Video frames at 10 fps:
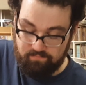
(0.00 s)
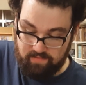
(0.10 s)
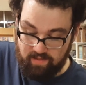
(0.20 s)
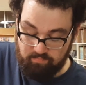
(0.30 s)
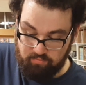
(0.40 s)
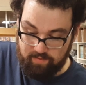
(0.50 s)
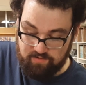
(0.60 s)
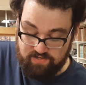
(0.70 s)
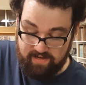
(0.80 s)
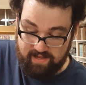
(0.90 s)
Then
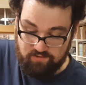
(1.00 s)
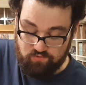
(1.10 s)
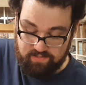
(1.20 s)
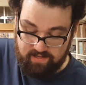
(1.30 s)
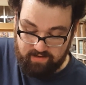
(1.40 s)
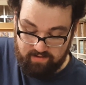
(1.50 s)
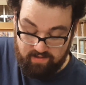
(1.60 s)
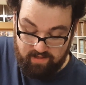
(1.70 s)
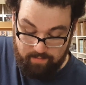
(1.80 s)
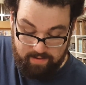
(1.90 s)
much any Android deck,
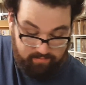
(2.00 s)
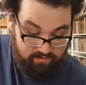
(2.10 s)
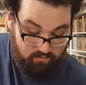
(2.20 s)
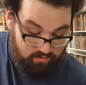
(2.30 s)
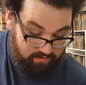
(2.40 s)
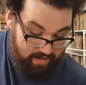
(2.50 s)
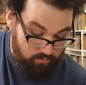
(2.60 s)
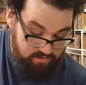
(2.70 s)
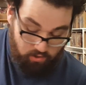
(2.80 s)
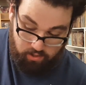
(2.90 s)
I'm able to tutor it out
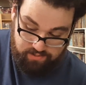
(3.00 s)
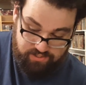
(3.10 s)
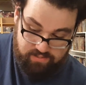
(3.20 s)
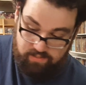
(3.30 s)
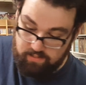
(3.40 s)
with Toss.